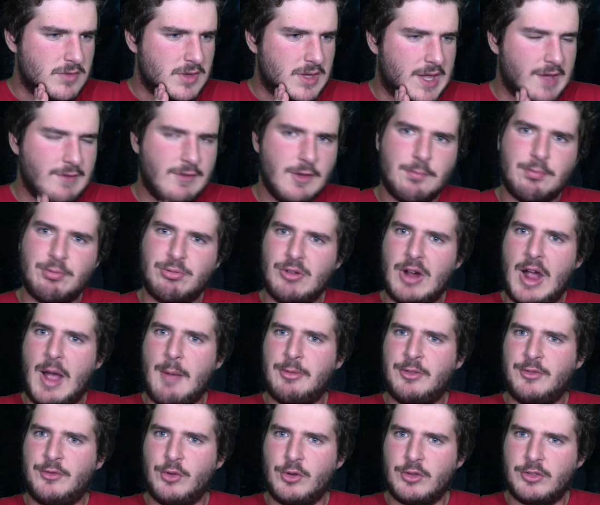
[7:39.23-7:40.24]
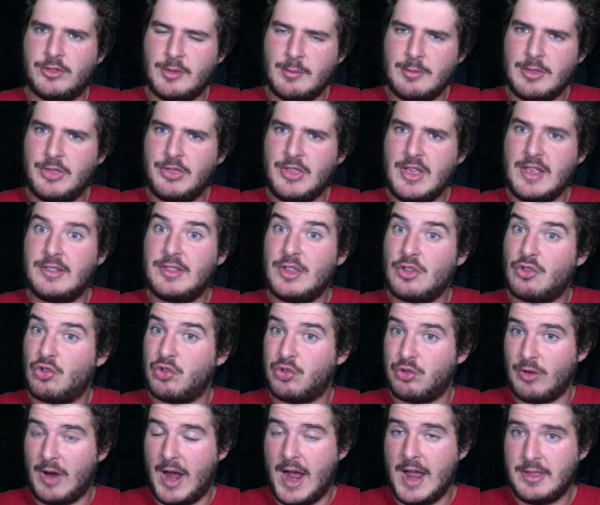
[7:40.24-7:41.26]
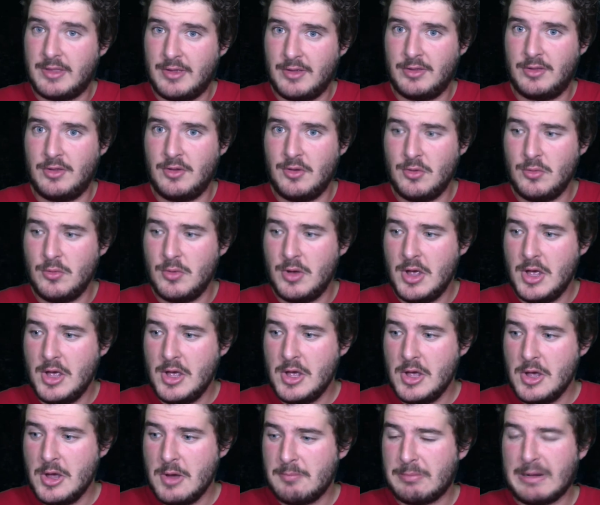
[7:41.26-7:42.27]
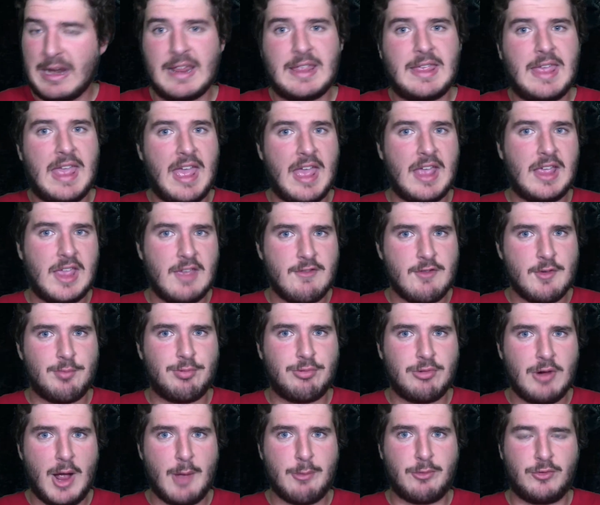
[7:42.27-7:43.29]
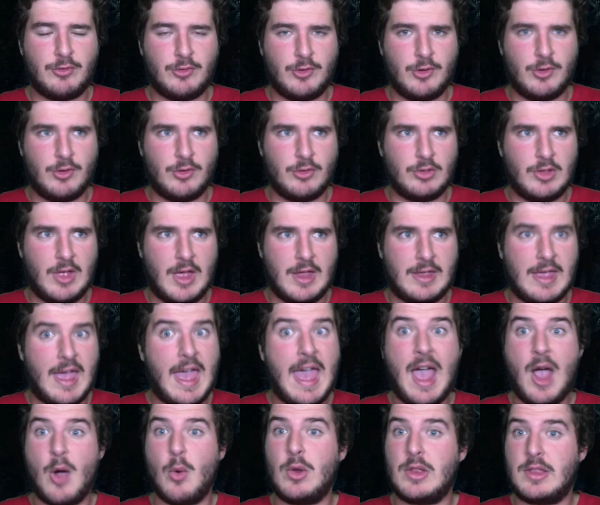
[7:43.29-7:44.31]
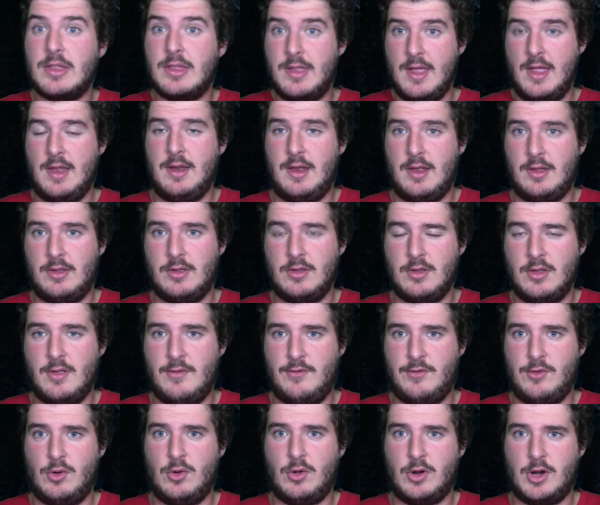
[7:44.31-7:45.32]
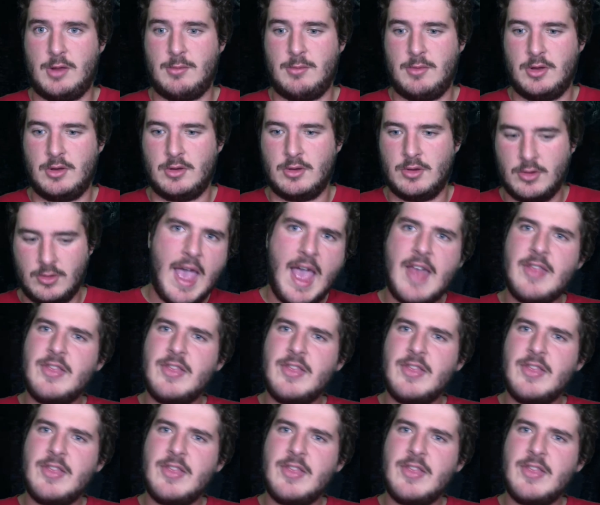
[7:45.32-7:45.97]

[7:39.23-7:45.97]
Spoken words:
give it props for some of the things it tried to do, but I can't give it props for like how it did it, if you know what I mean.